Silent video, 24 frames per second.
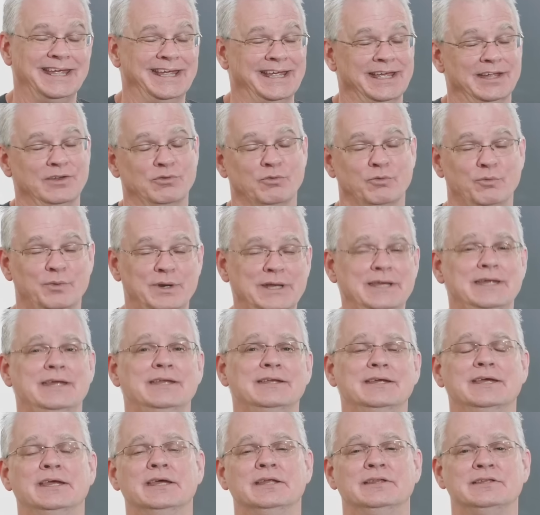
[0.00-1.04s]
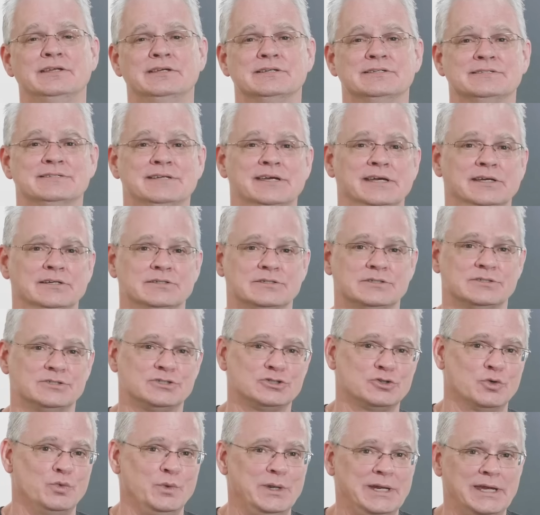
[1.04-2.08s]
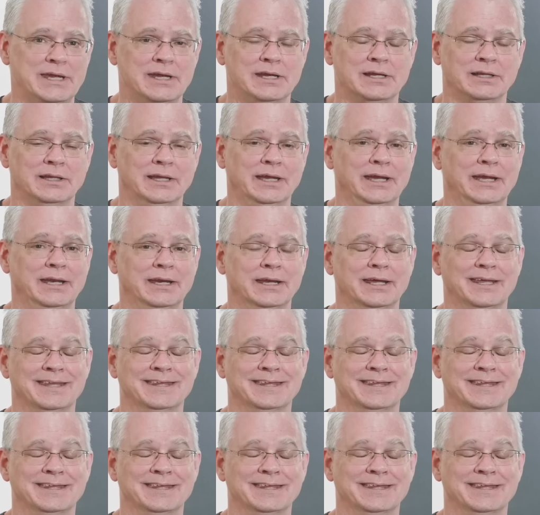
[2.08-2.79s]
And we need to get these things squeaky clean.